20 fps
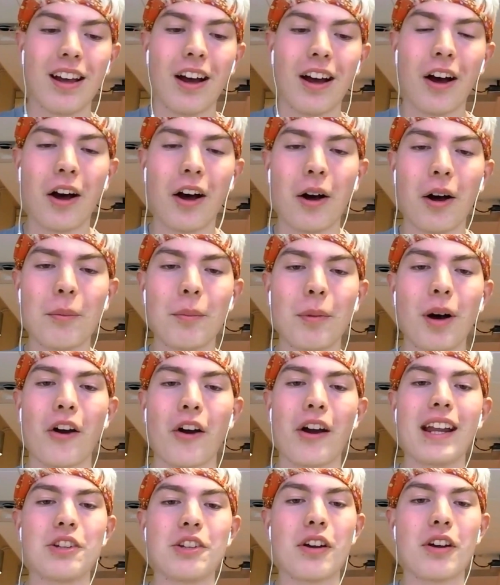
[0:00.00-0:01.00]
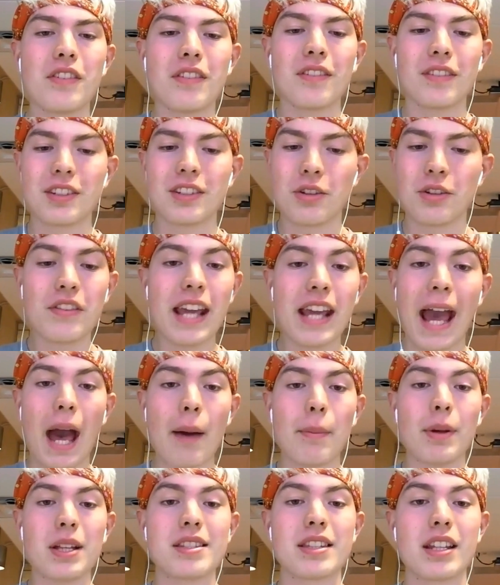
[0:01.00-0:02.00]
All right. Do you have any
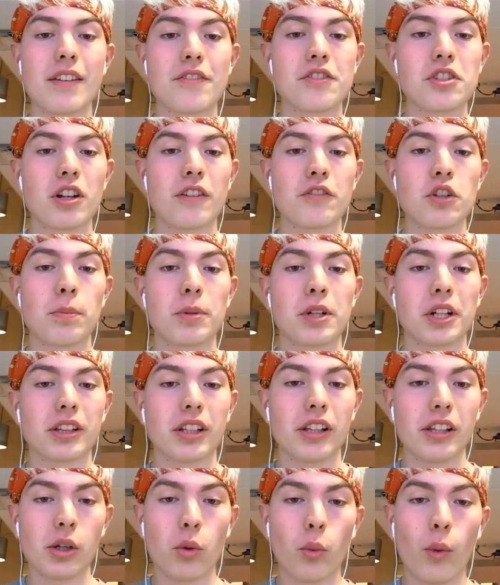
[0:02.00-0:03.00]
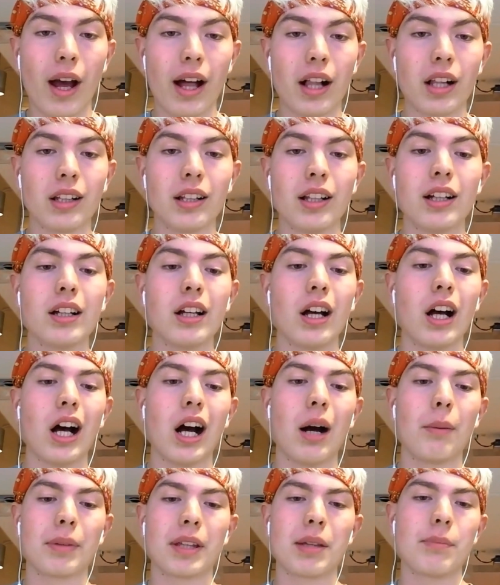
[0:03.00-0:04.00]
habits that have served you particularly well?
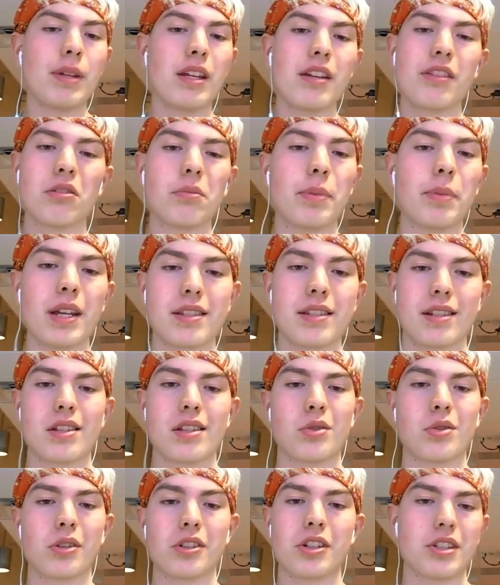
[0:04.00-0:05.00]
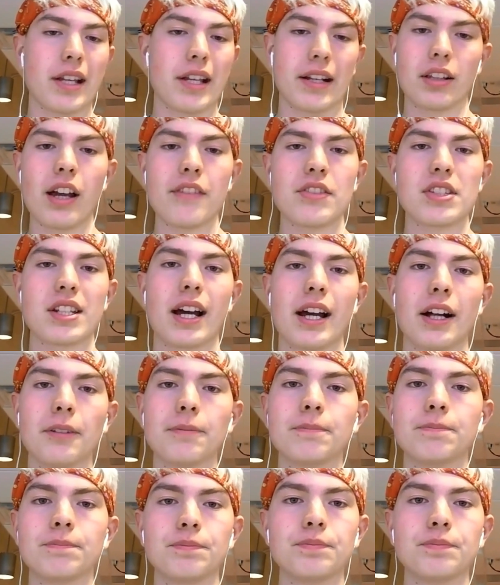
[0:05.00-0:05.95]
Can be either business or just like lifestyle.